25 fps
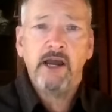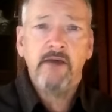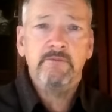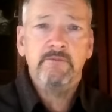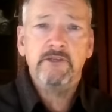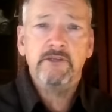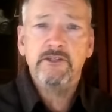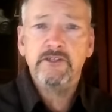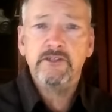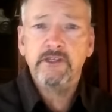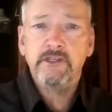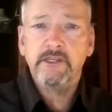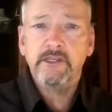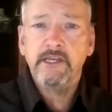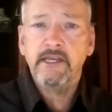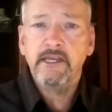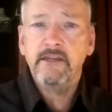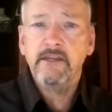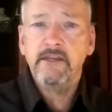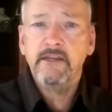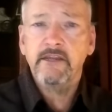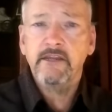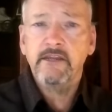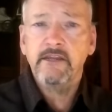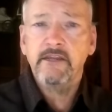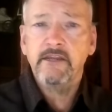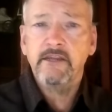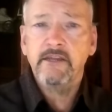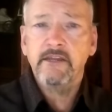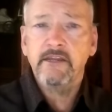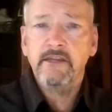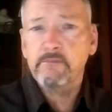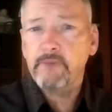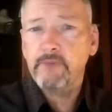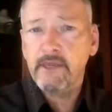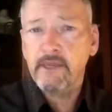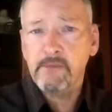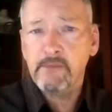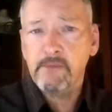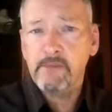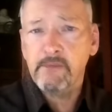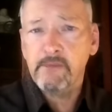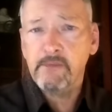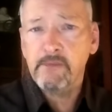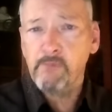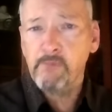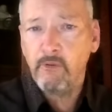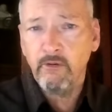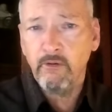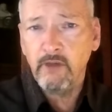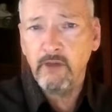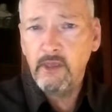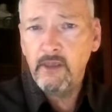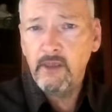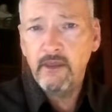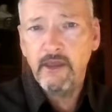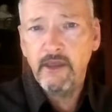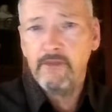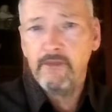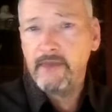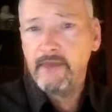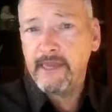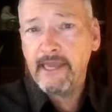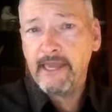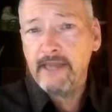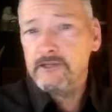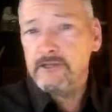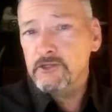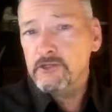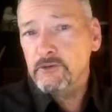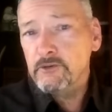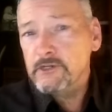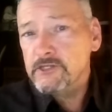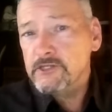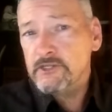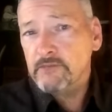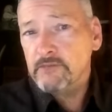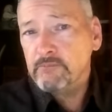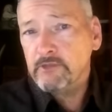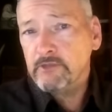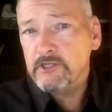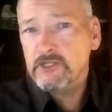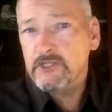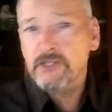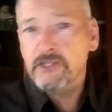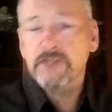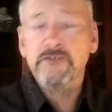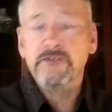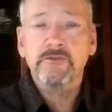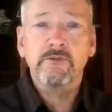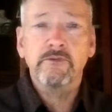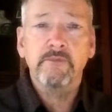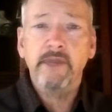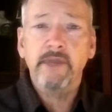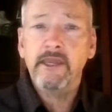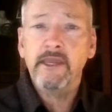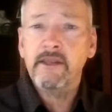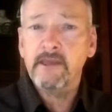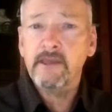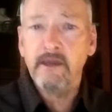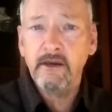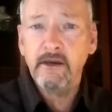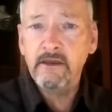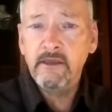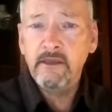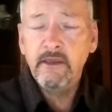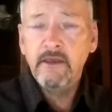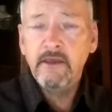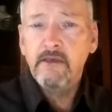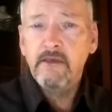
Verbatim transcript: job is to get in front of the American people, and they can't do it simply just through media.